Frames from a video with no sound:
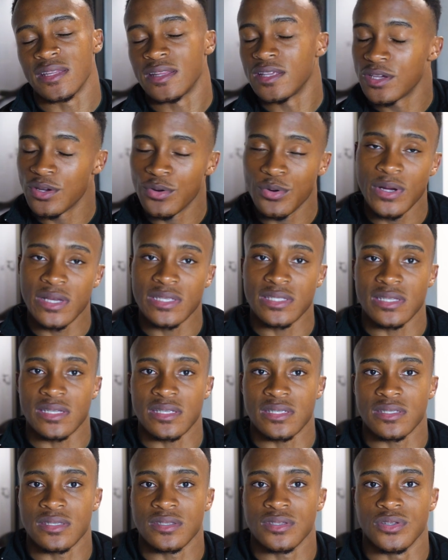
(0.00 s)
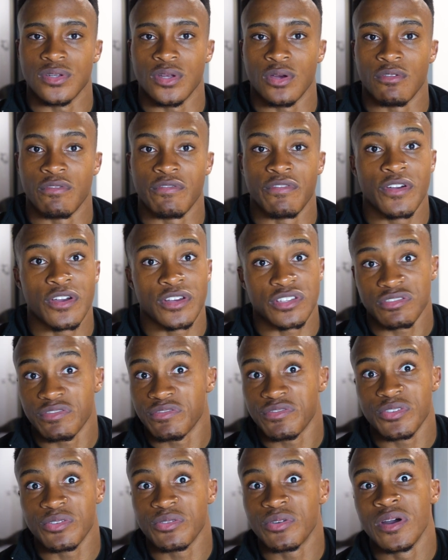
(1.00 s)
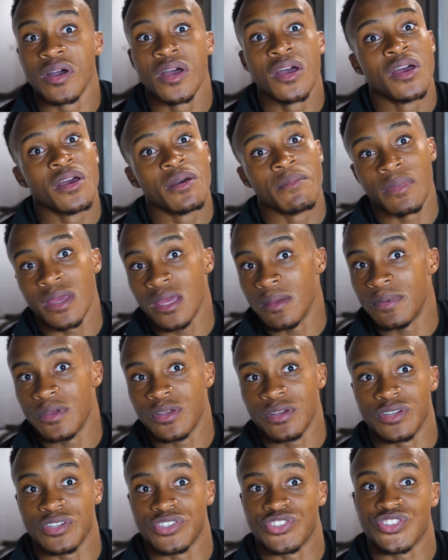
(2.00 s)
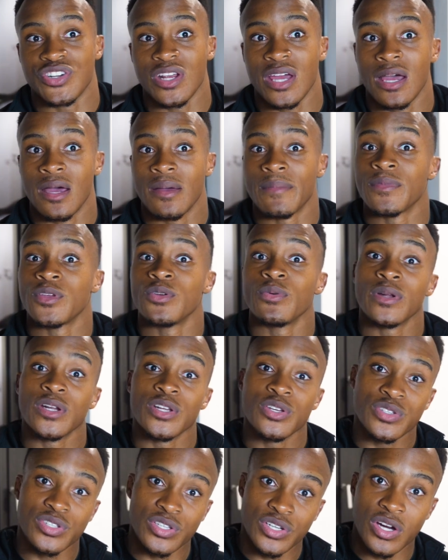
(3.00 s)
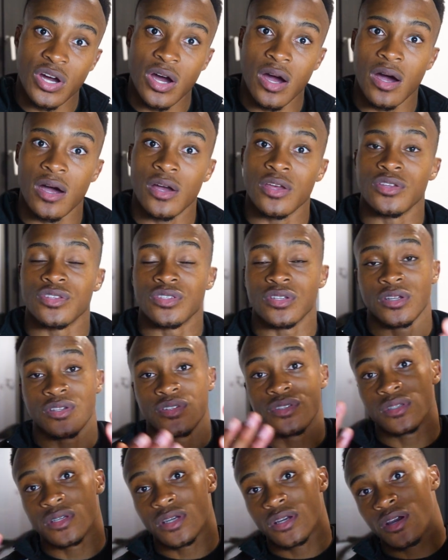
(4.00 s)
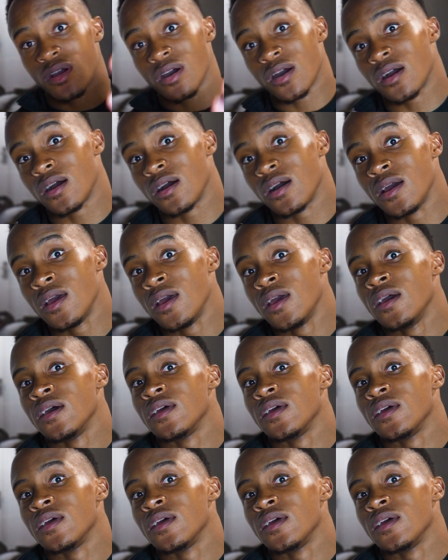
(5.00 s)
There always is, you know. First of all, maybe you're in a tram, you want to use a car, you start using a car.